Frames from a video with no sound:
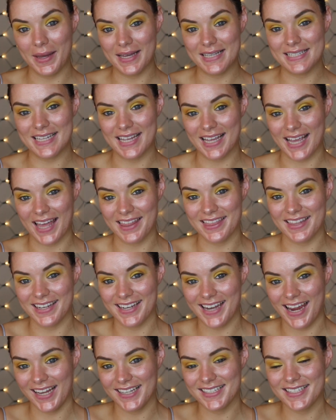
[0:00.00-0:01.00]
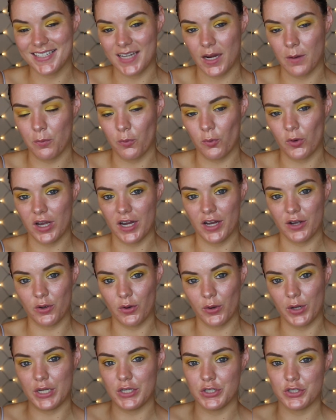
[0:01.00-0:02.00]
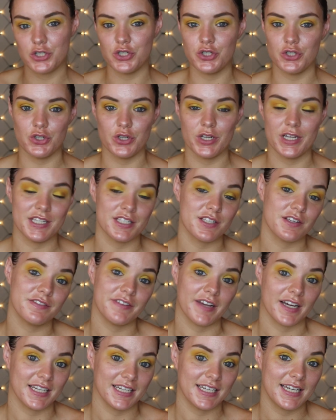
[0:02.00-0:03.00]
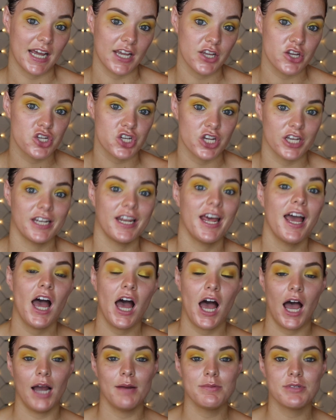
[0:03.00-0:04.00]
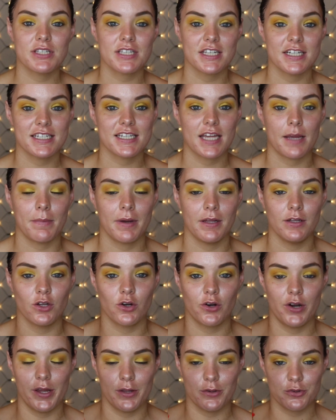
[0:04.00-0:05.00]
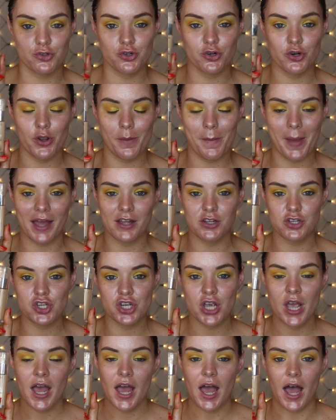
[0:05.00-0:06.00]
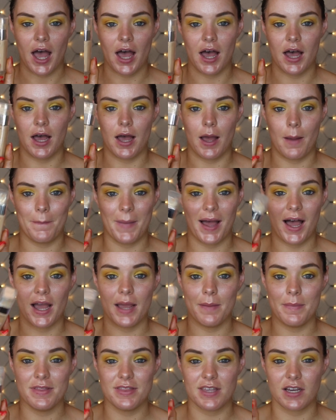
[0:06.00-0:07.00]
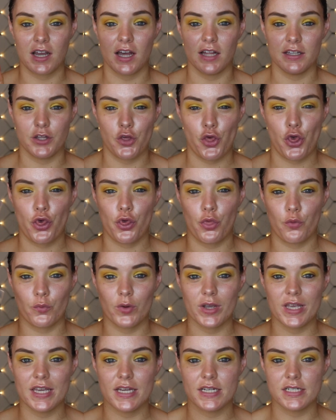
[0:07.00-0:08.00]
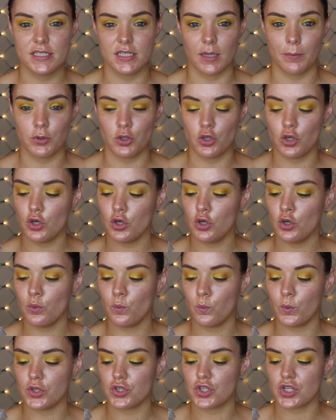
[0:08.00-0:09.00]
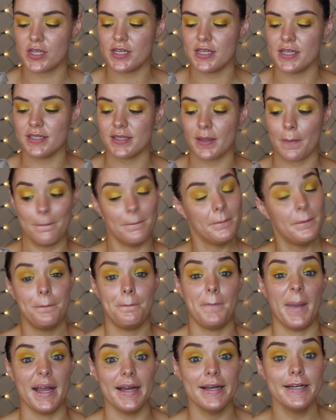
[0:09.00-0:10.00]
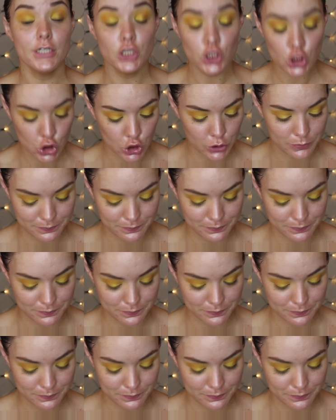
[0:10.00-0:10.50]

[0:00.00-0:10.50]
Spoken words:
Amazing. And the next step we are going to do is foundation. I'm just going to take my L'Oreal True Match. I'm the color 3W, which is beige.